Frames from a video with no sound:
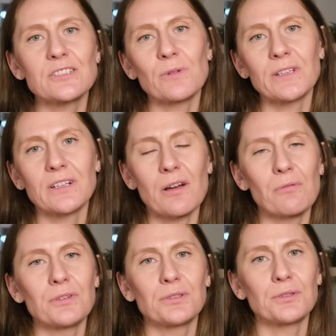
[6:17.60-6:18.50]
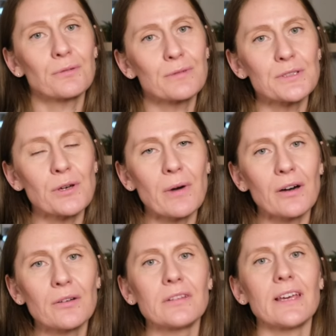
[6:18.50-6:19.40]
sweater I want to talk with you
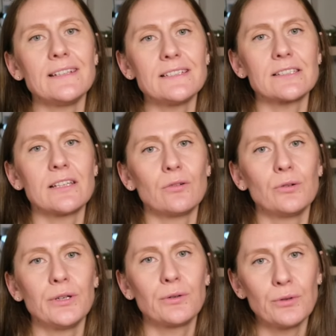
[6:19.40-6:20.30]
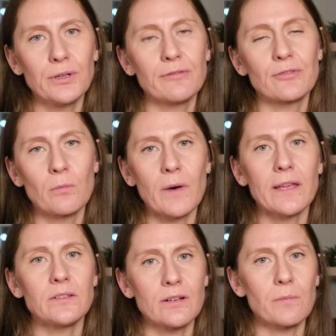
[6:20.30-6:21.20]
about is the Ooey Gooey from
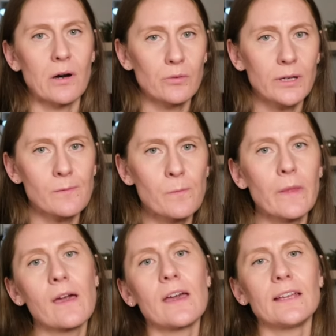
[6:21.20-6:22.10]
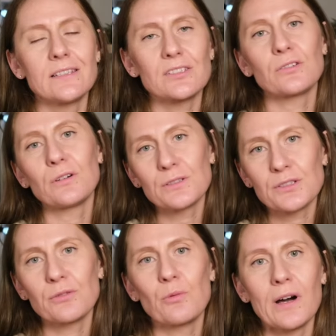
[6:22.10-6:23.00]
Andrea Mowry. It is
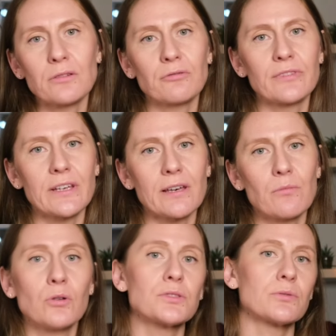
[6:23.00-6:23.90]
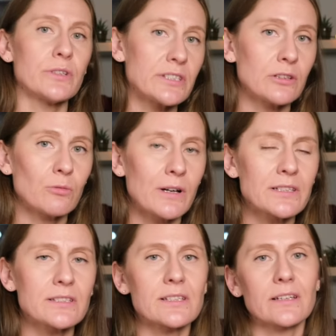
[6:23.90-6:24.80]
also one of the most recent
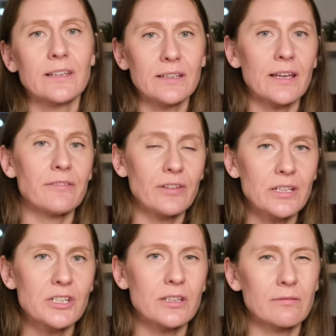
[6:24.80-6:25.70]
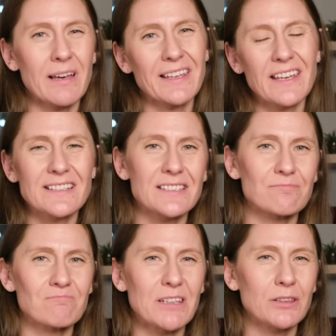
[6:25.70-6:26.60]
ones that I finished, I guess,
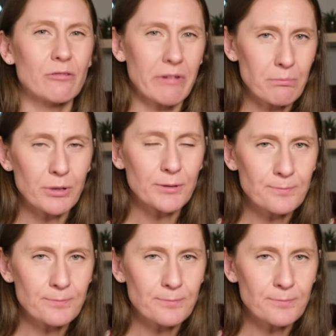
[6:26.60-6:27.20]
in November.